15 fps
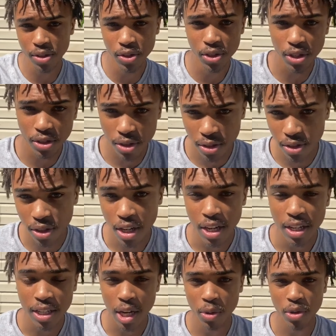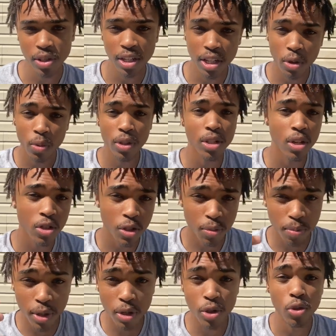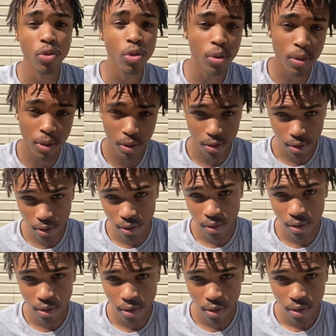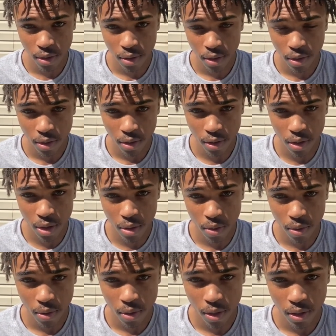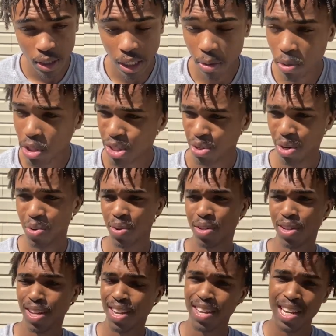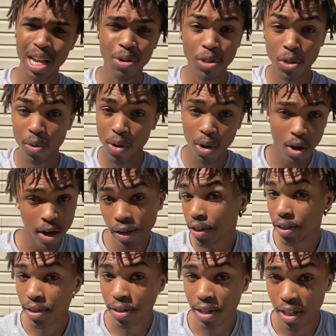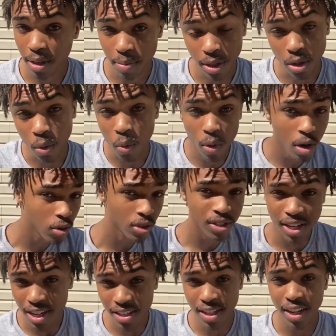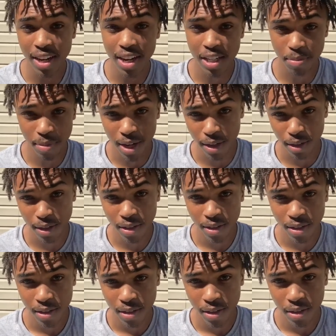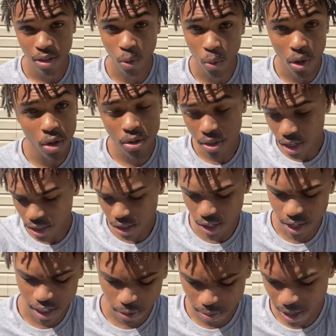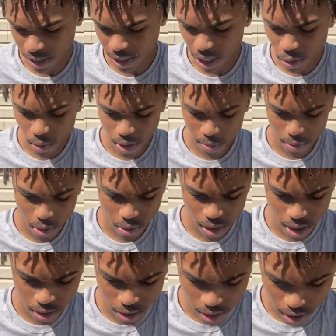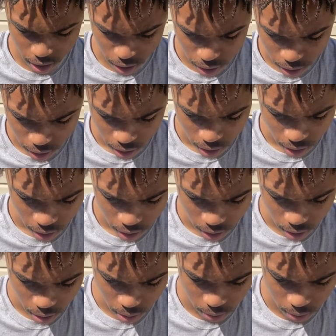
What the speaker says: sisters that was dealing with those spiritual thorns. You know, they was growing. They was going hard in this thing, but the world snatched their ass back. The world snatched their ass back. That's why the Most High said, you know,